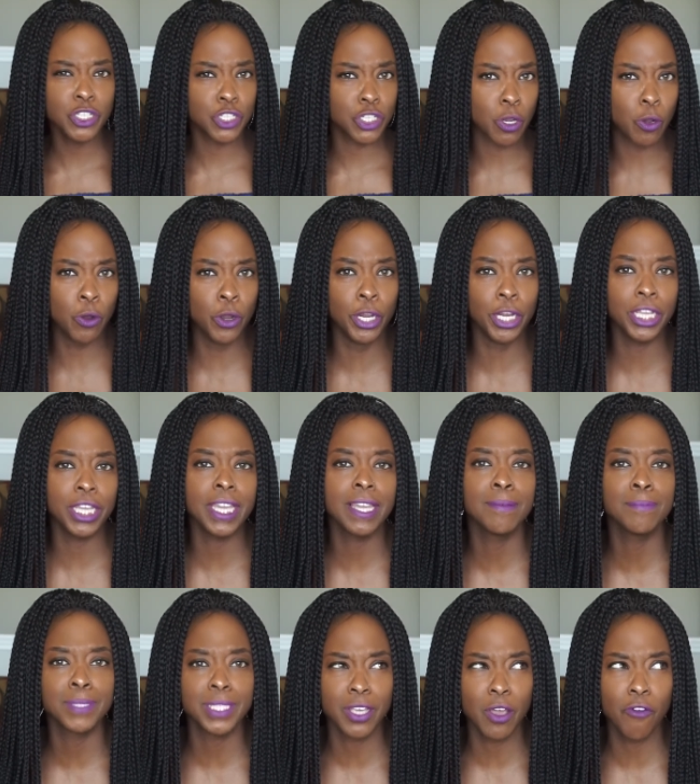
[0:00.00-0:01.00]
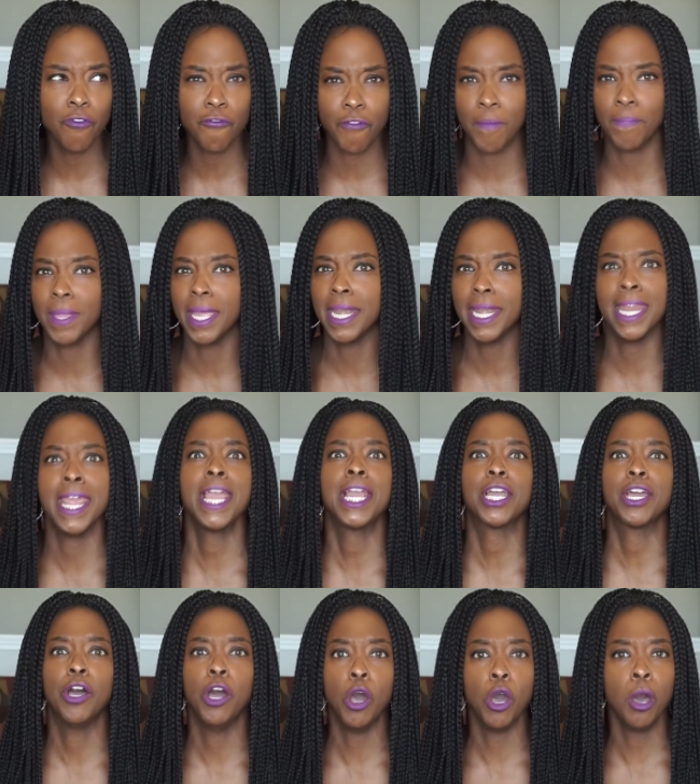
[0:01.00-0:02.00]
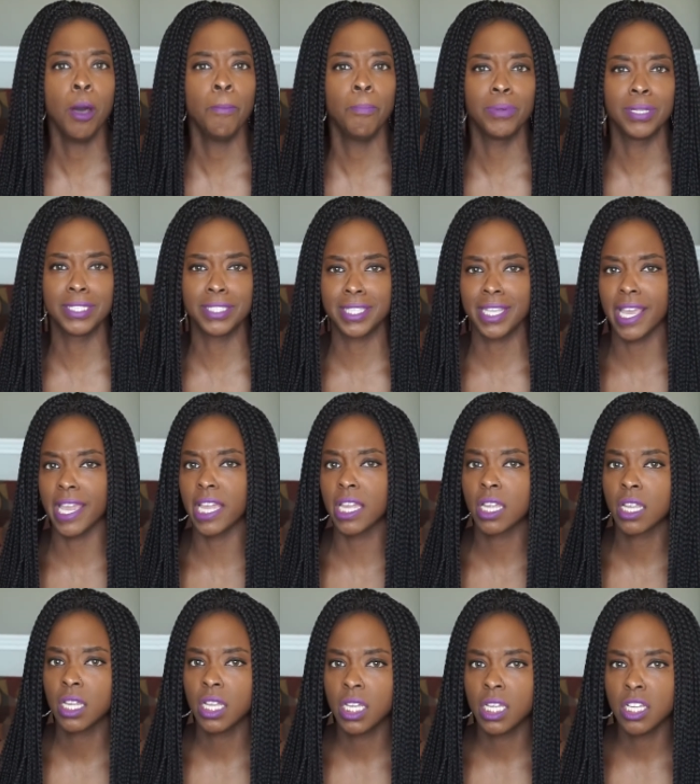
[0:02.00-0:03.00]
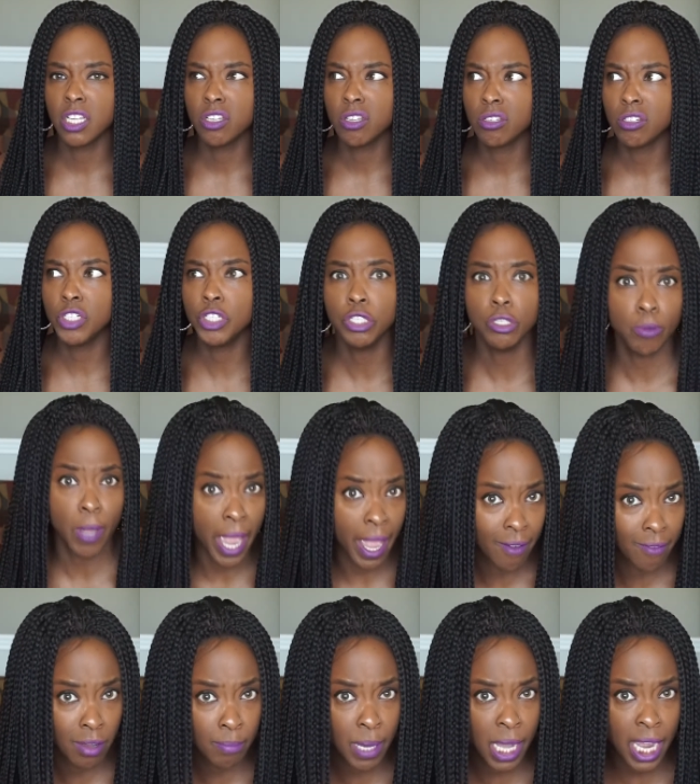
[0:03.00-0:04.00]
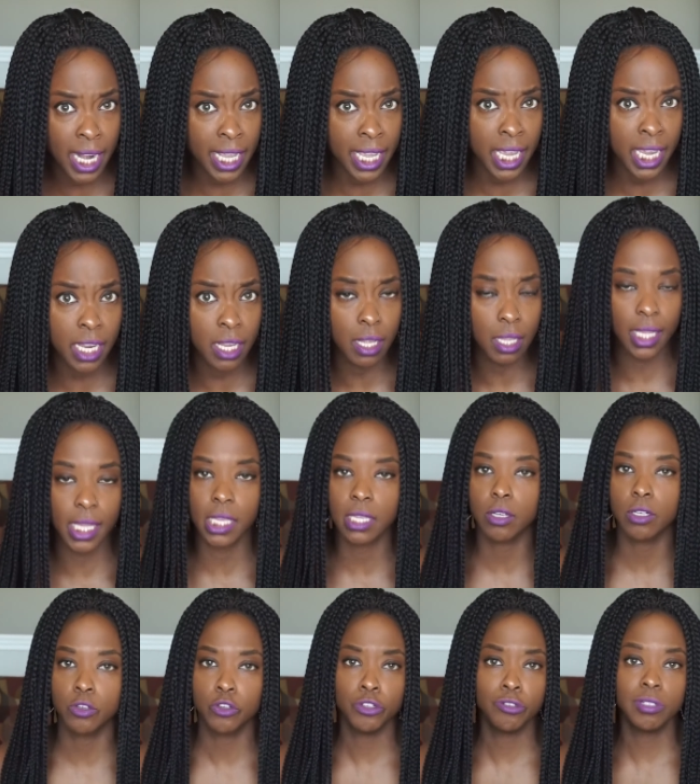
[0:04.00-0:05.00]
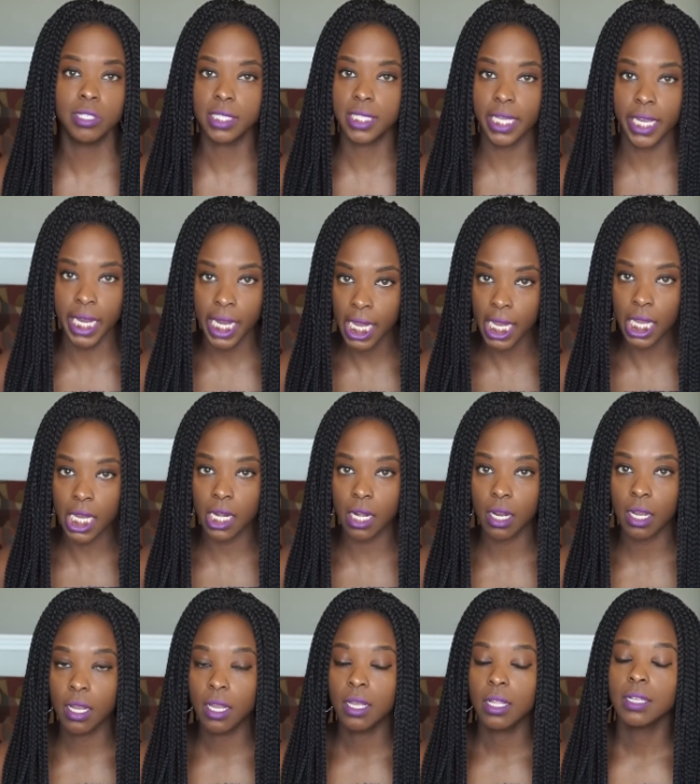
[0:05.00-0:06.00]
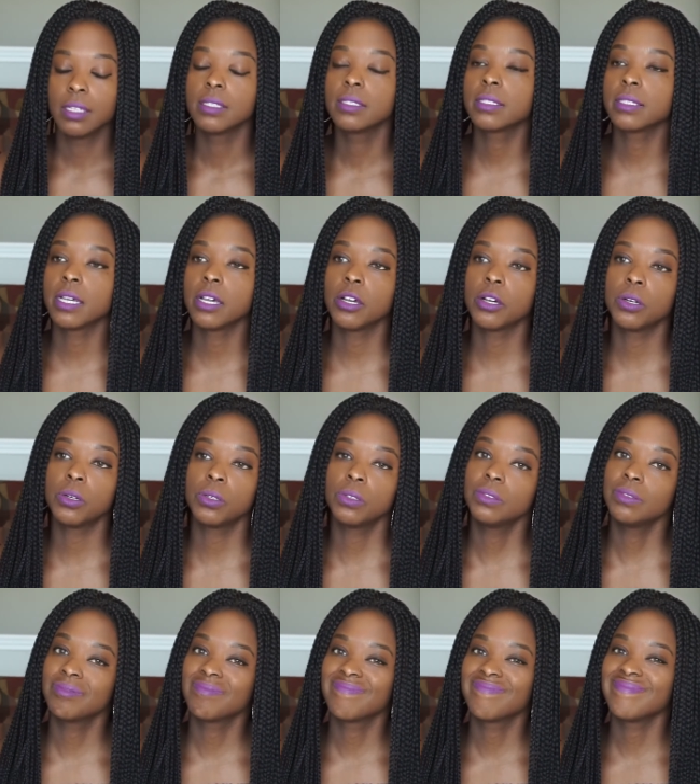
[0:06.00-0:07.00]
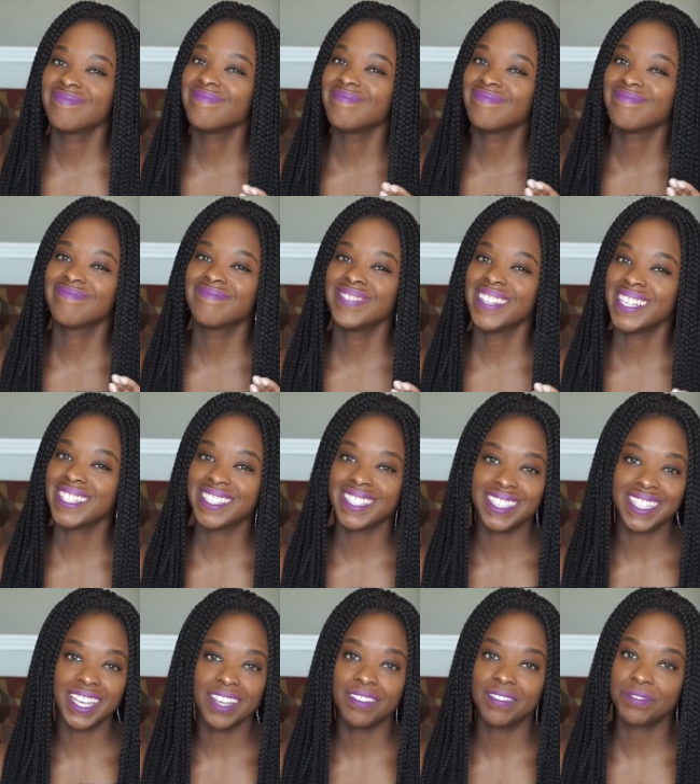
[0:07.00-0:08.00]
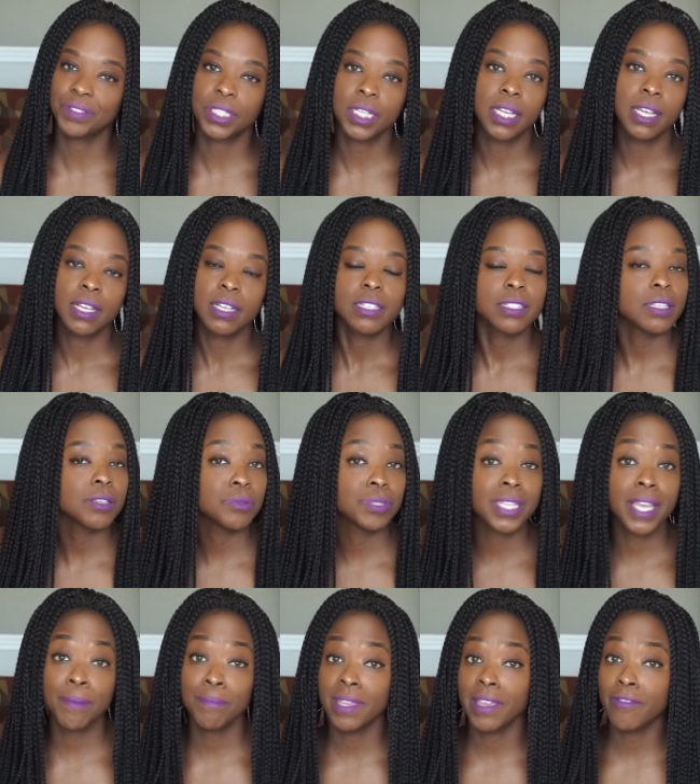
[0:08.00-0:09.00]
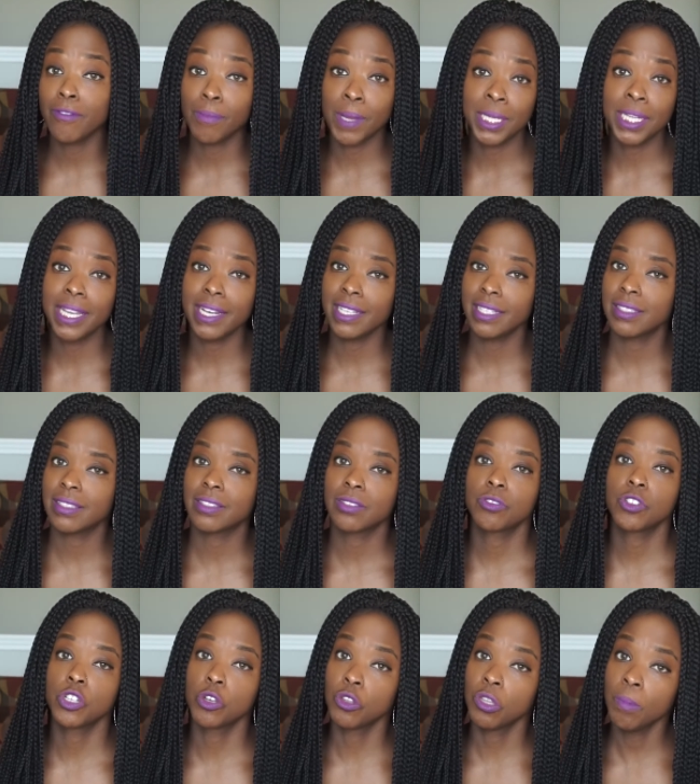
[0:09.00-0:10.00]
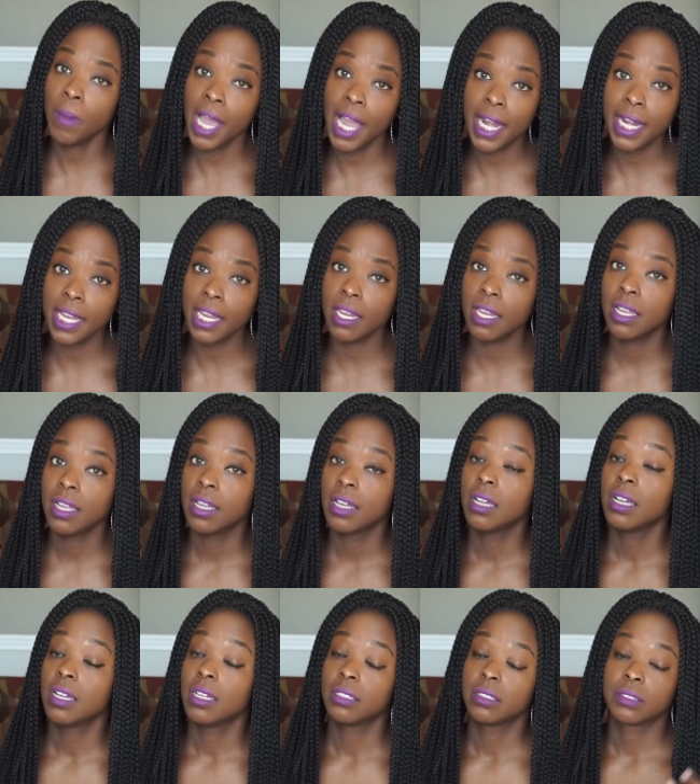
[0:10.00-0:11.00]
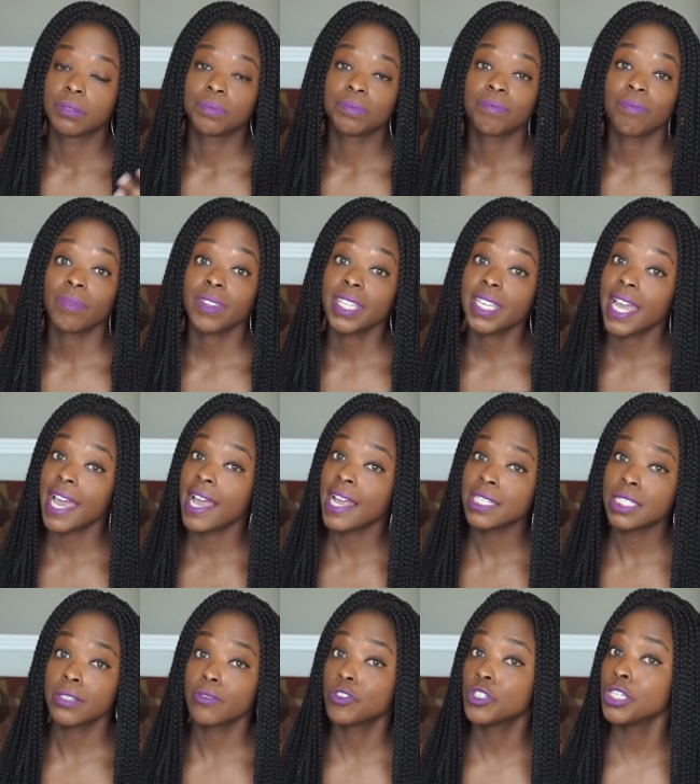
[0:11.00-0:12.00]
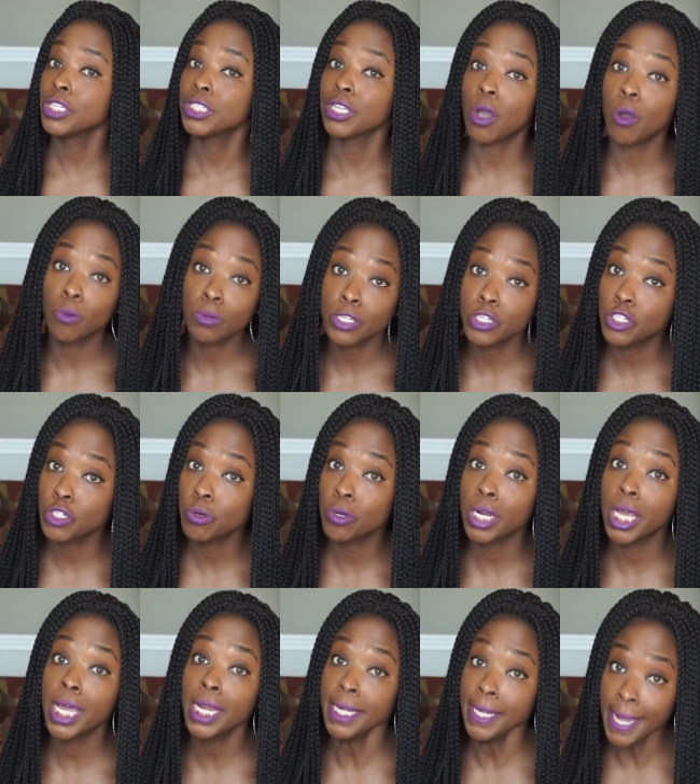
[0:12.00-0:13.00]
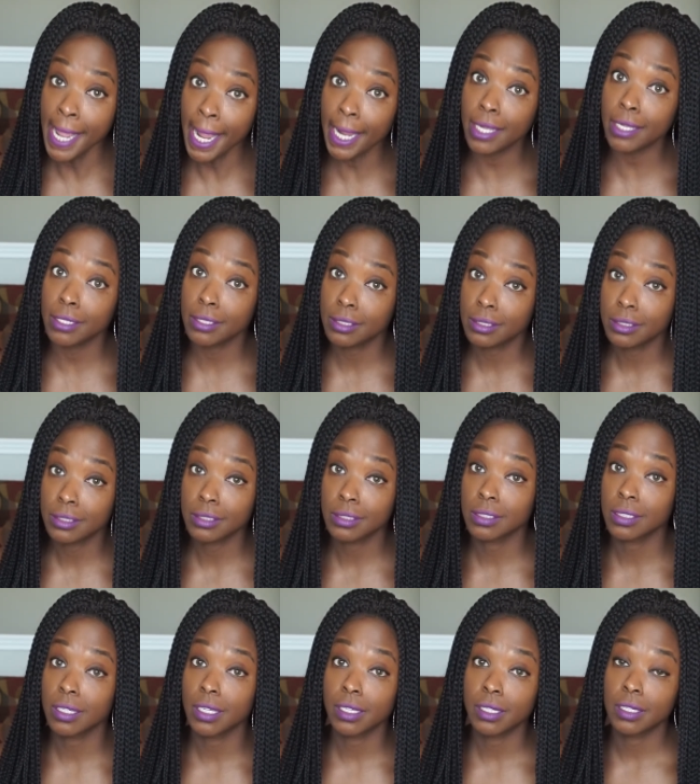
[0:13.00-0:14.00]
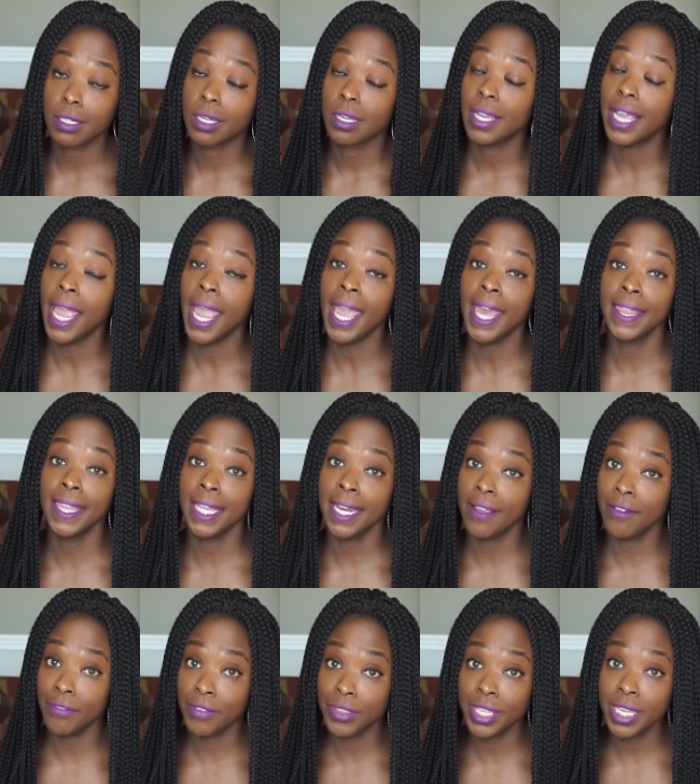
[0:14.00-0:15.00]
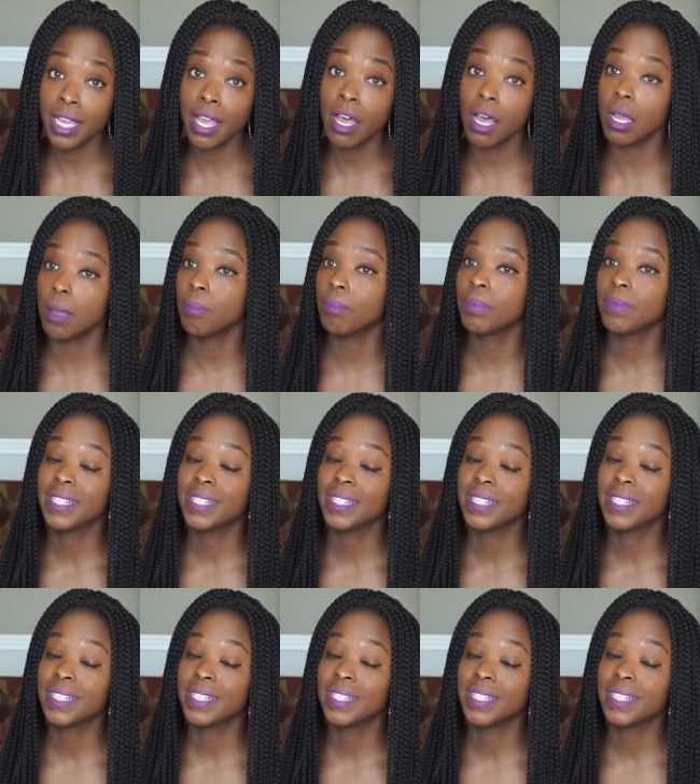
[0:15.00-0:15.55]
showing himself from the neck up, it's like, do you have a body? Like, or are you just a head? So hmm, that's a left. So same thing for my ladies. Show the body. Guys, if she's only showing her neck and then everything up,